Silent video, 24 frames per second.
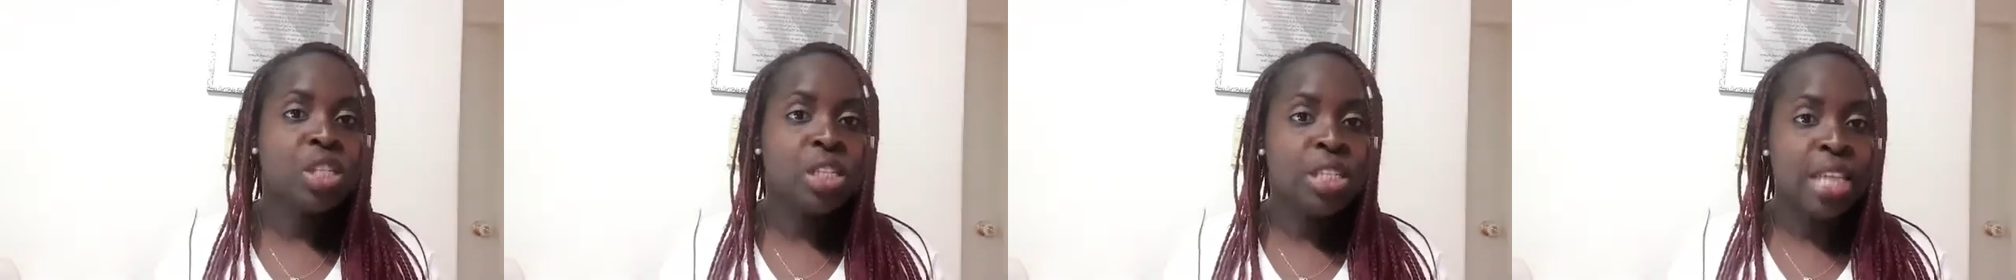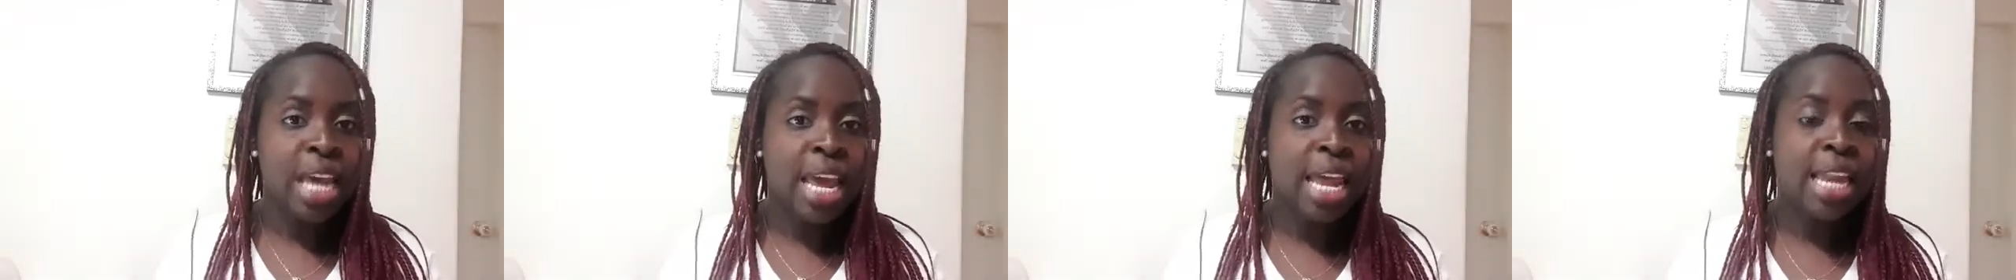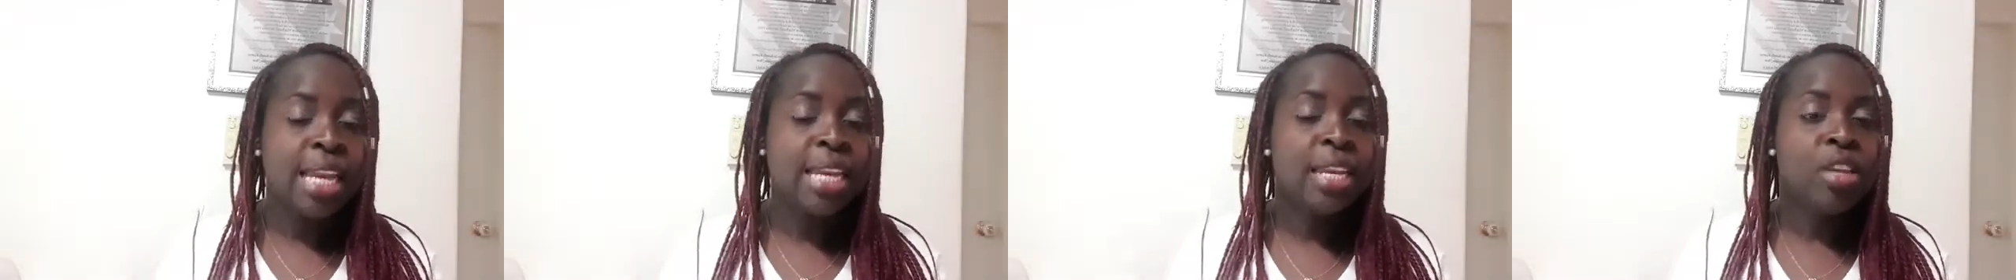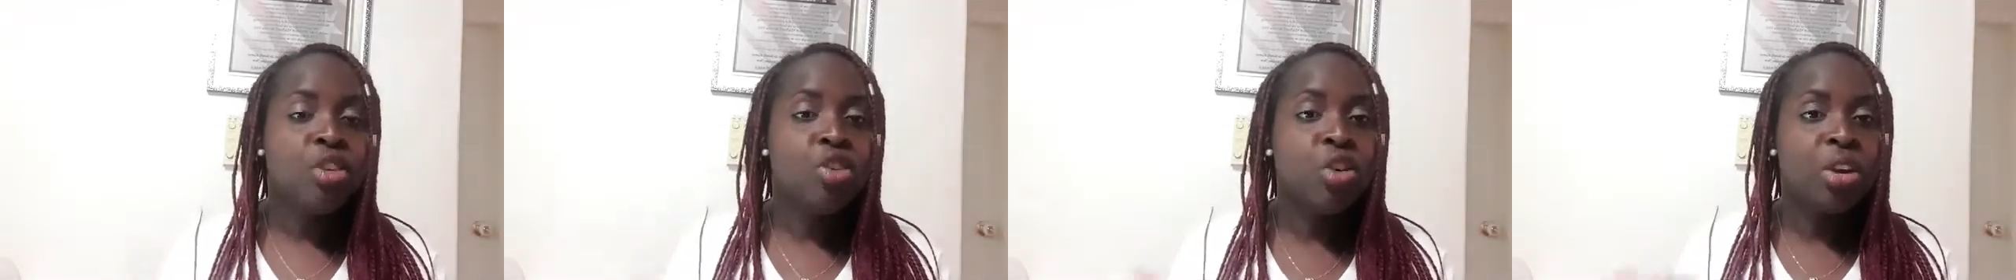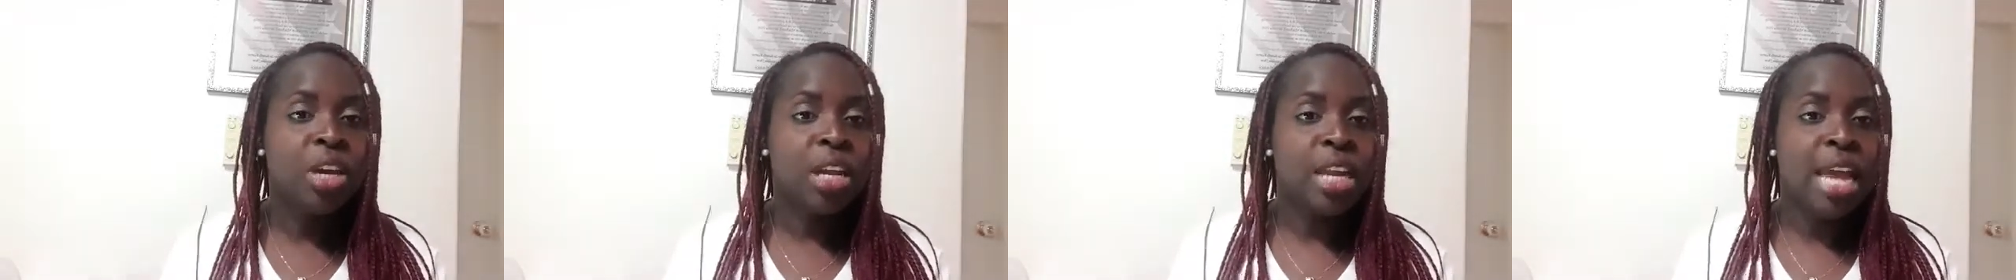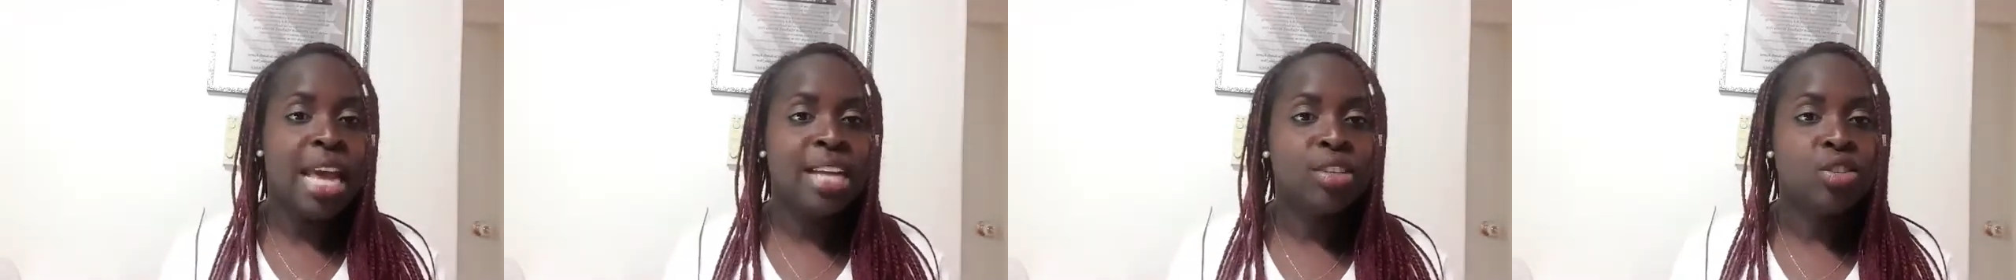then you
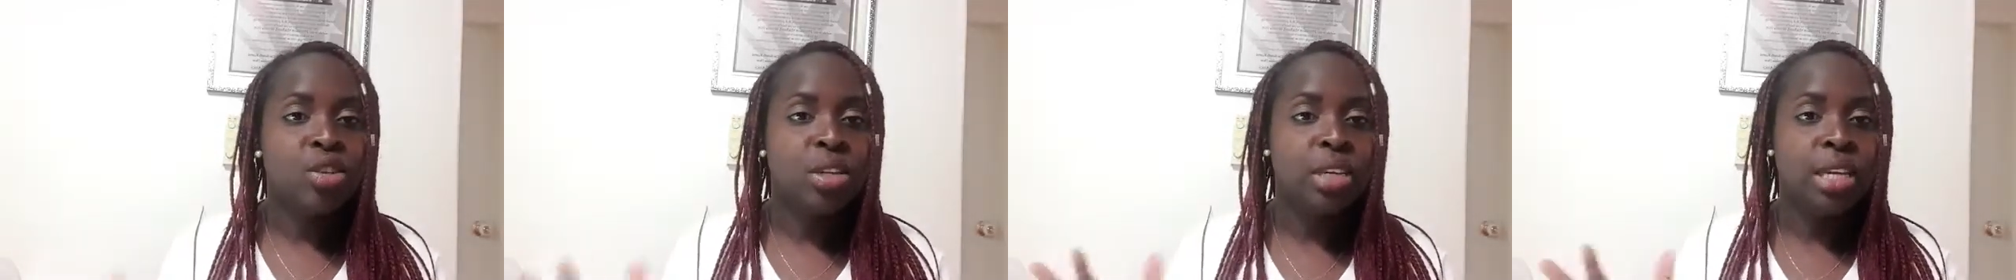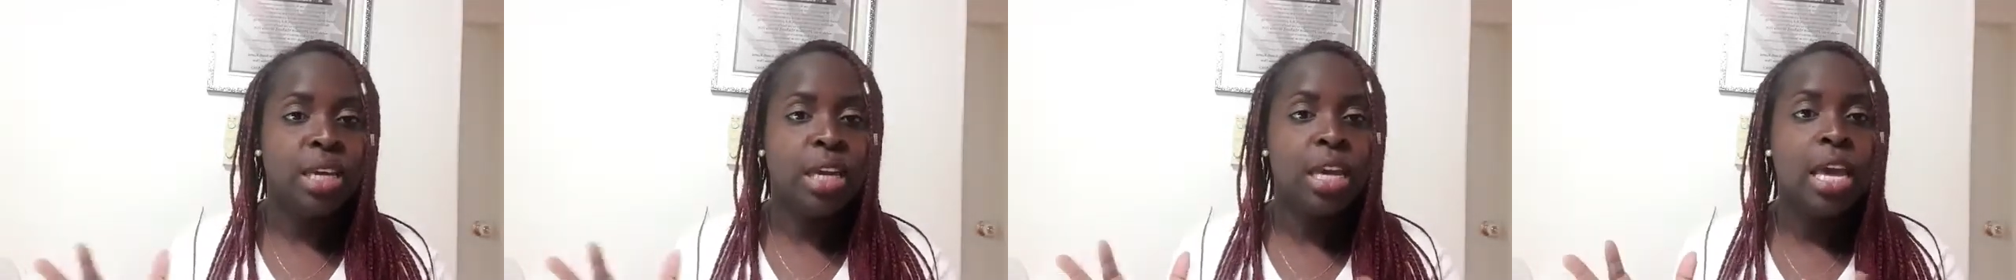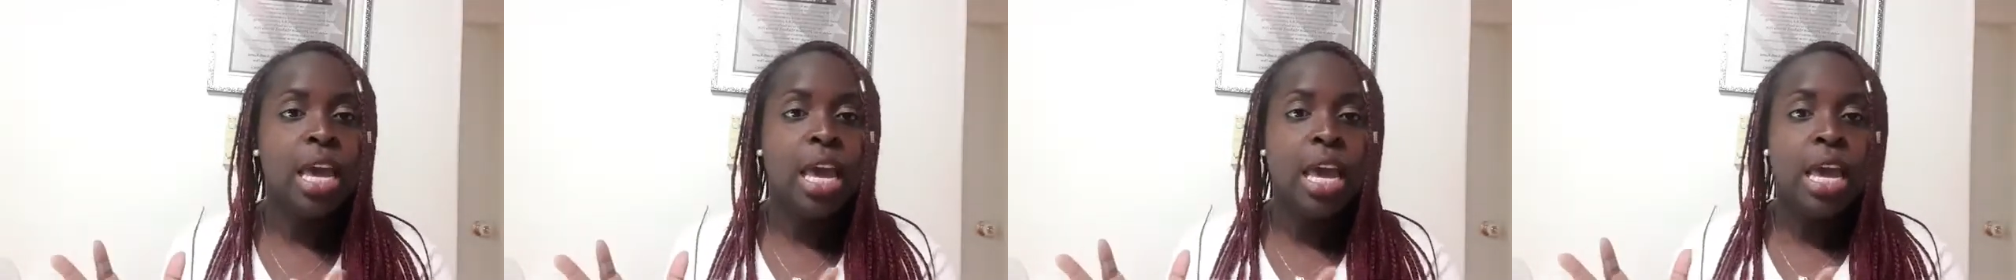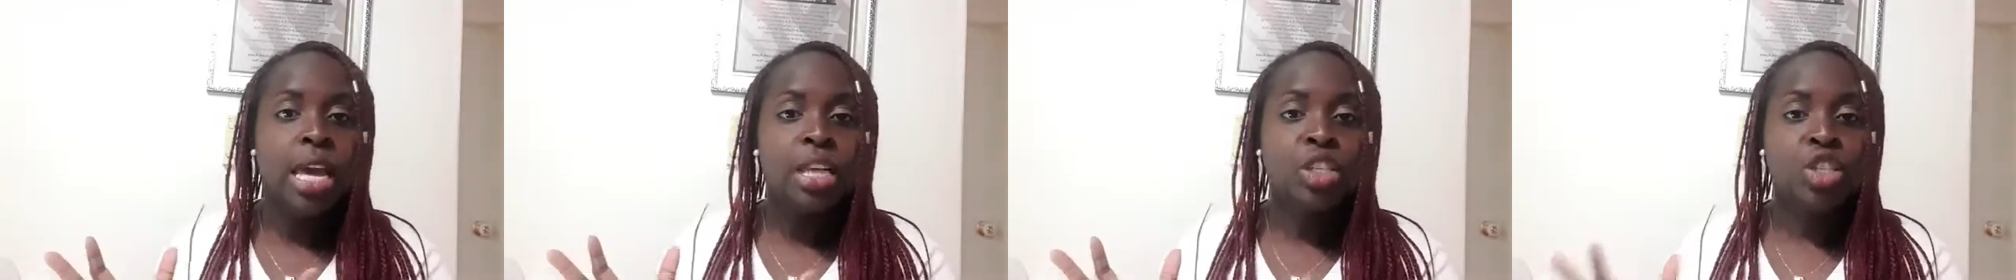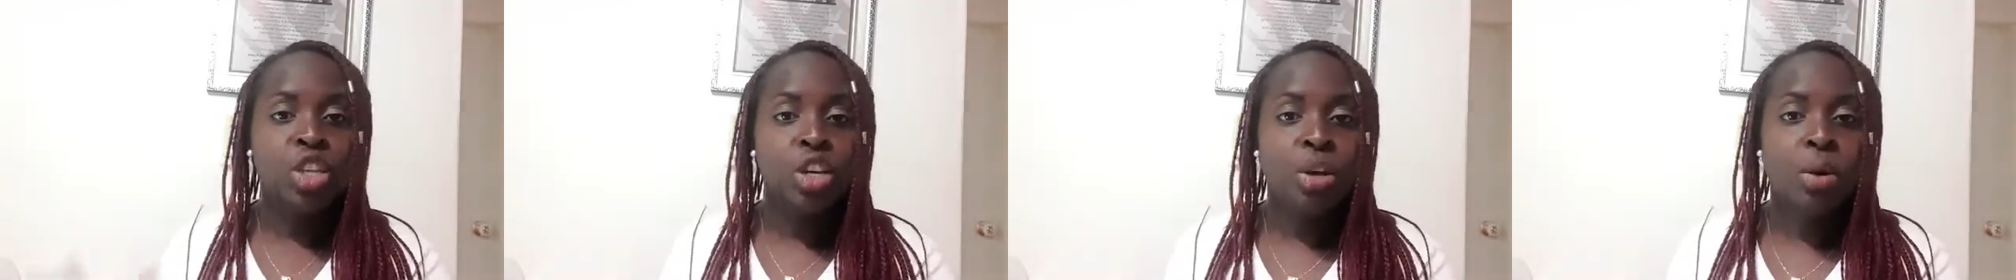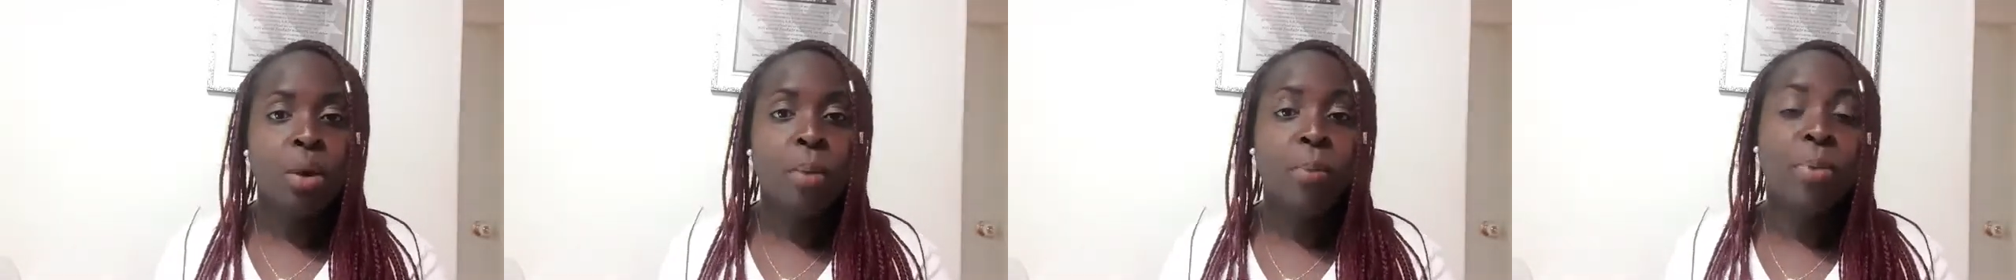can actually
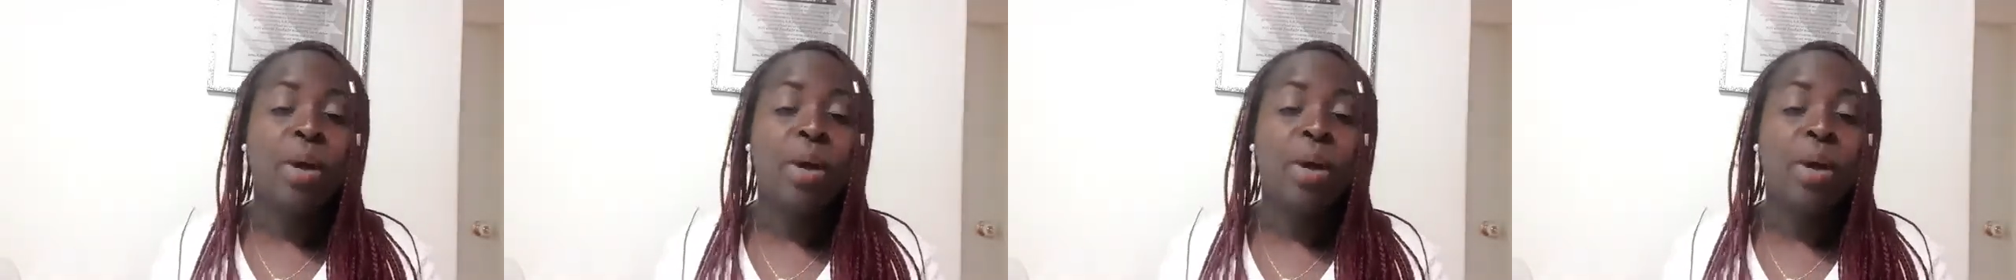generate.